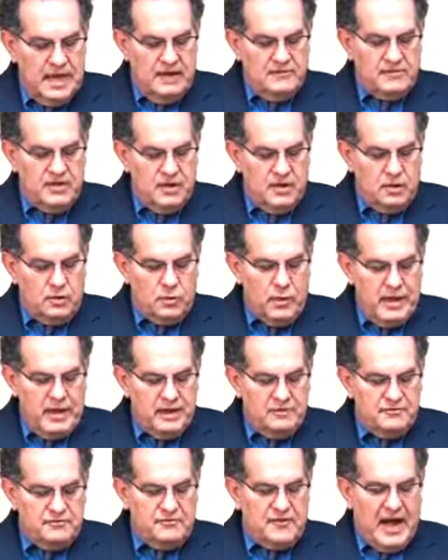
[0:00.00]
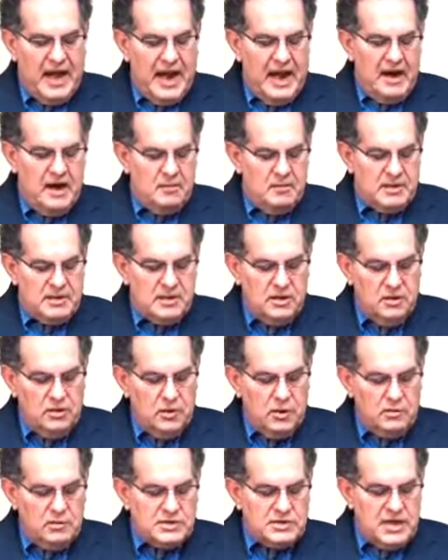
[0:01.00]
After the earthquake, a fire, but the
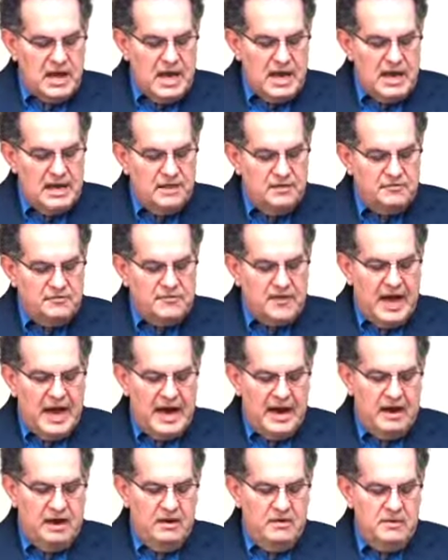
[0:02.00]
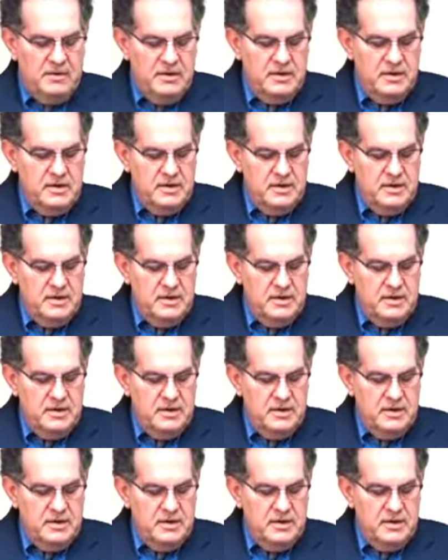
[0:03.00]
Lord was not in the fire.